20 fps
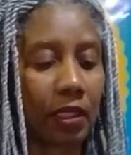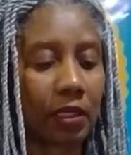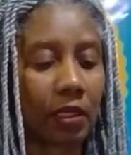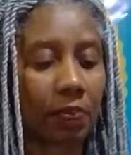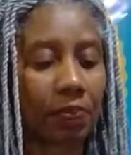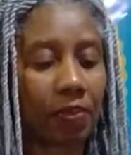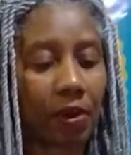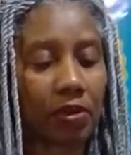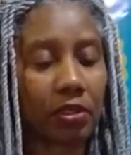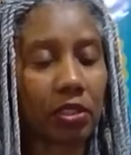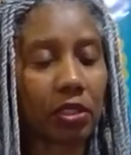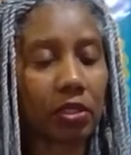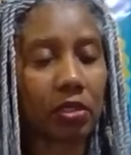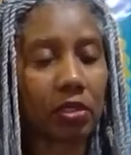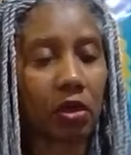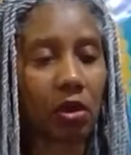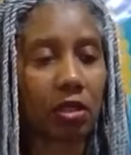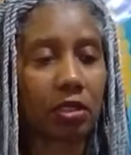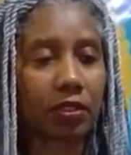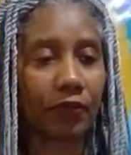The person
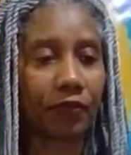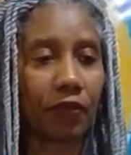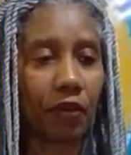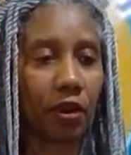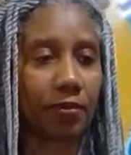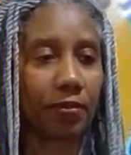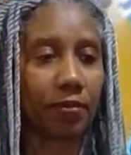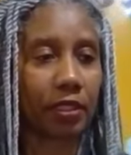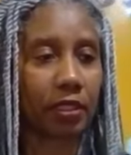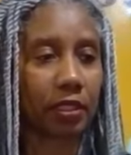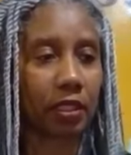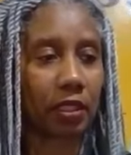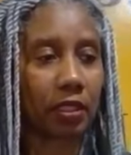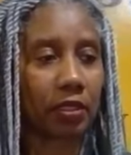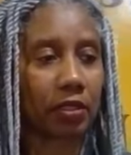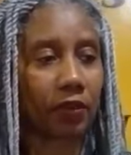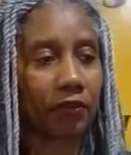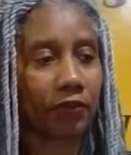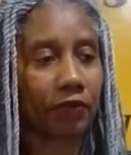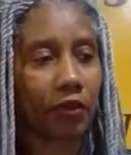calls the
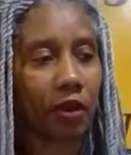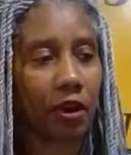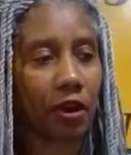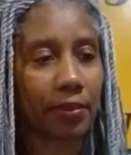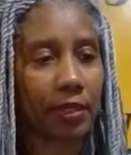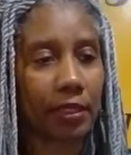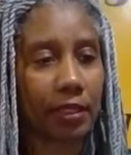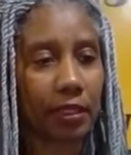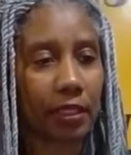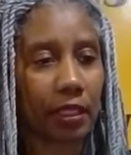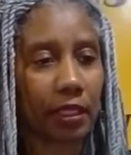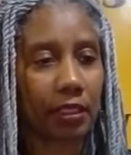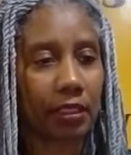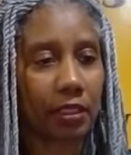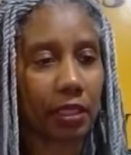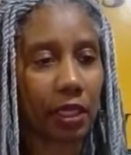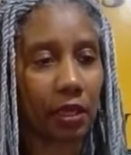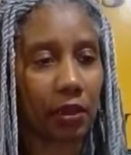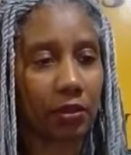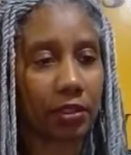pharmacy
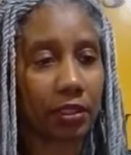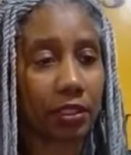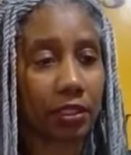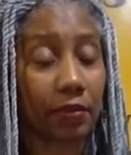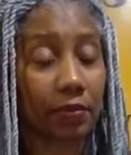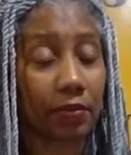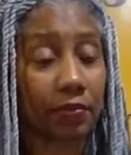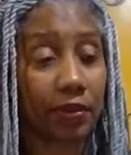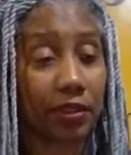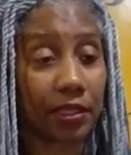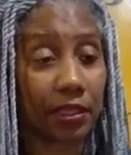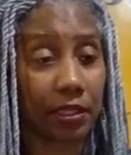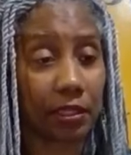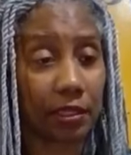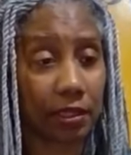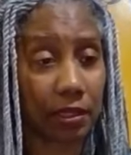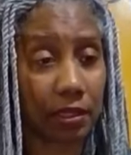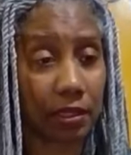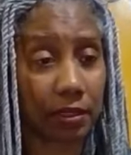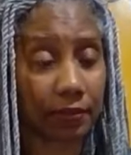tells him
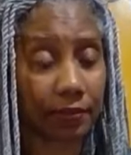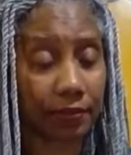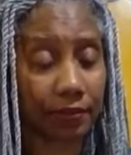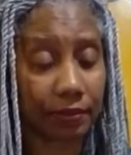this: